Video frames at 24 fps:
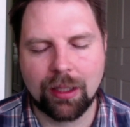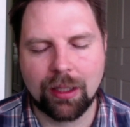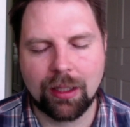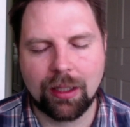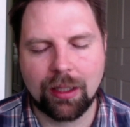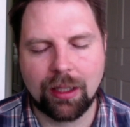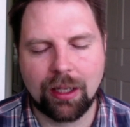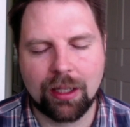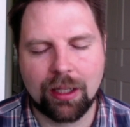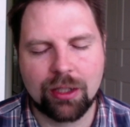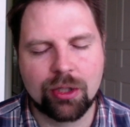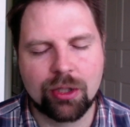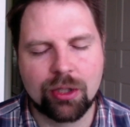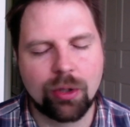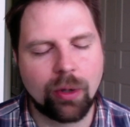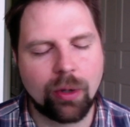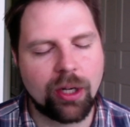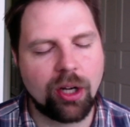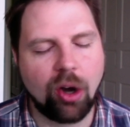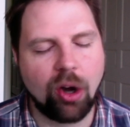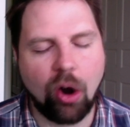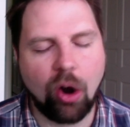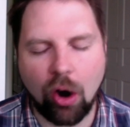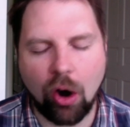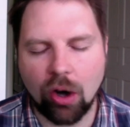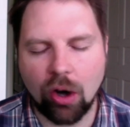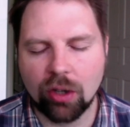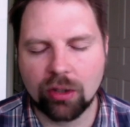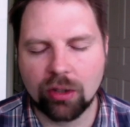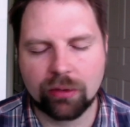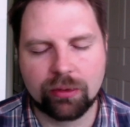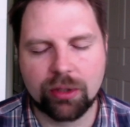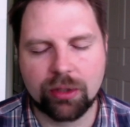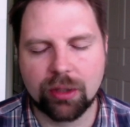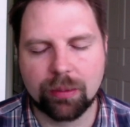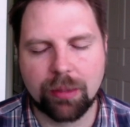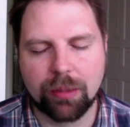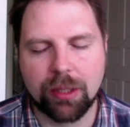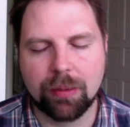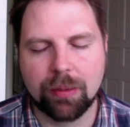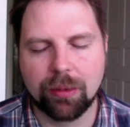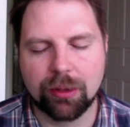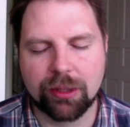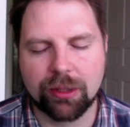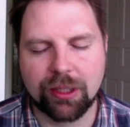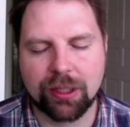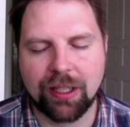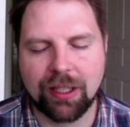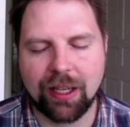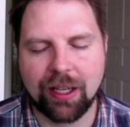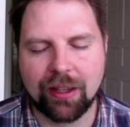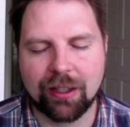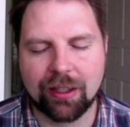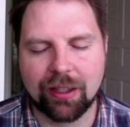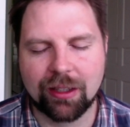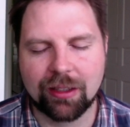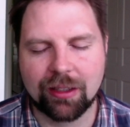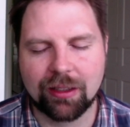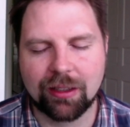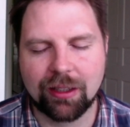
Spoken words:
and join all of your people together,